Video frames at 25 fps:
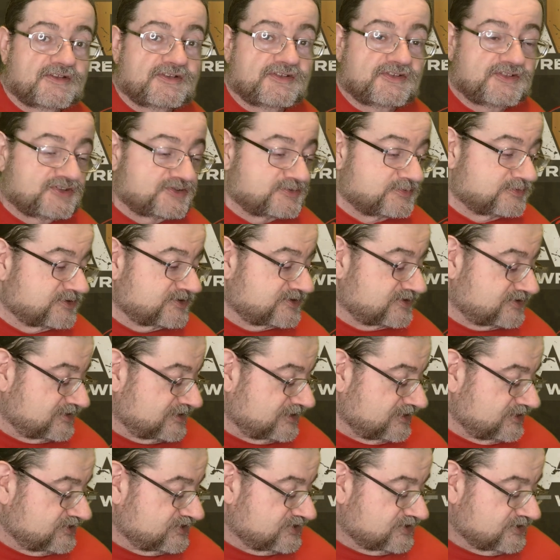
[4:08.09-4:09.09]
this one's
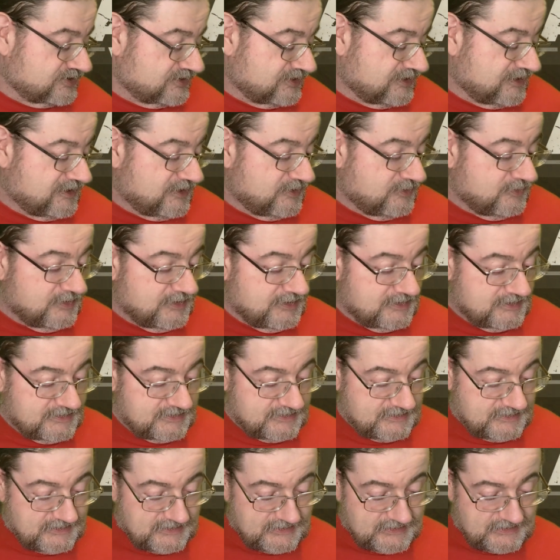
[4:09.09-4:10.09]
t-shirt now.
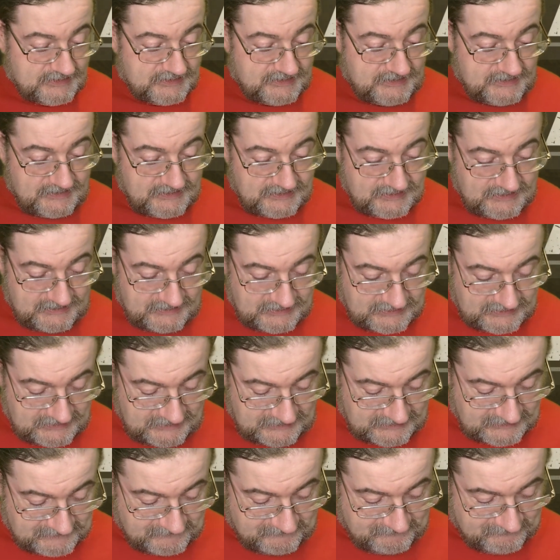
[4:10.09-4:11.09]

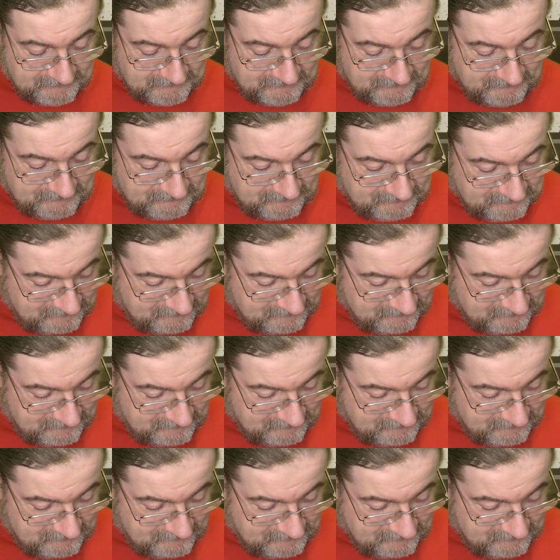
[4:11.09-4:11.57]
Um,